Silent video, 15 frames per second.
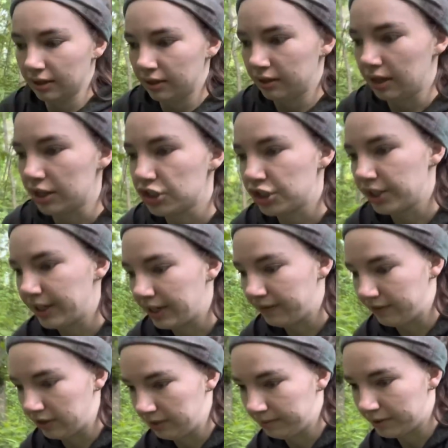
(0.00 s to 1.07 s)
Not sure how
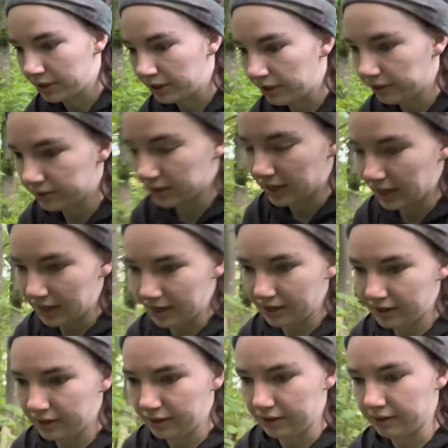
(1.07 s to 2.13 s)
far I'm gonna go today.
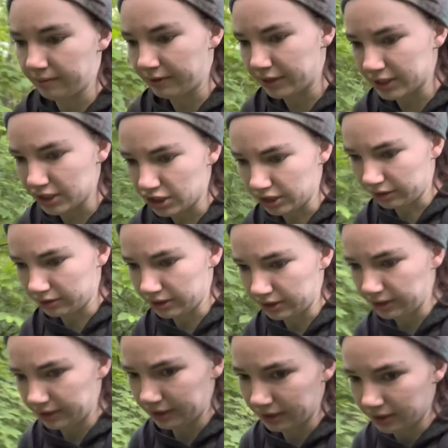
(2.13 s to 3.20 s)
There's a
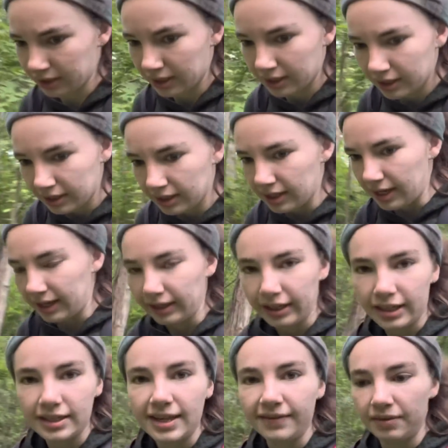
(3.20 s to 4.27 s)
shelter in like
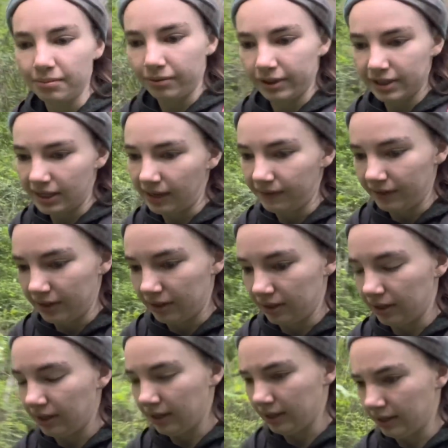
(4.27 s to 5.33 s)
7.7
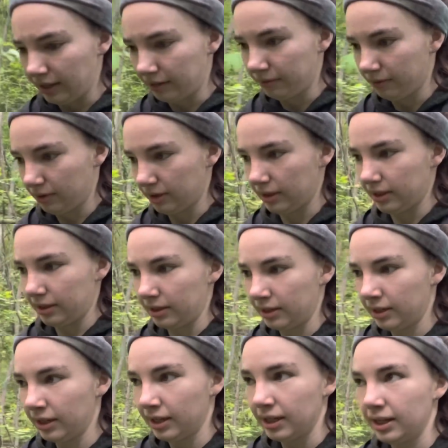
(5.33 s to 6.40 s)
and then one
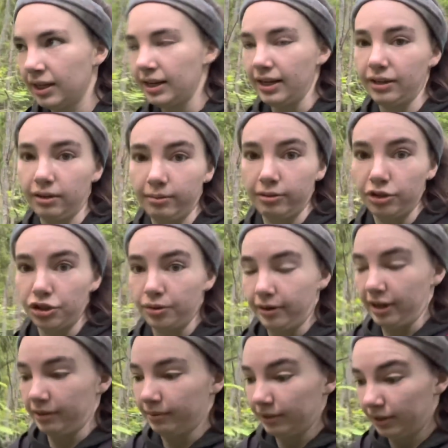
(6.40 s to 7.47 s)
in almost
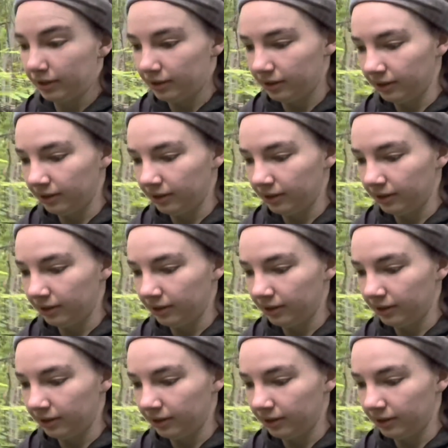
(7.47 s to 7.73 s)
21.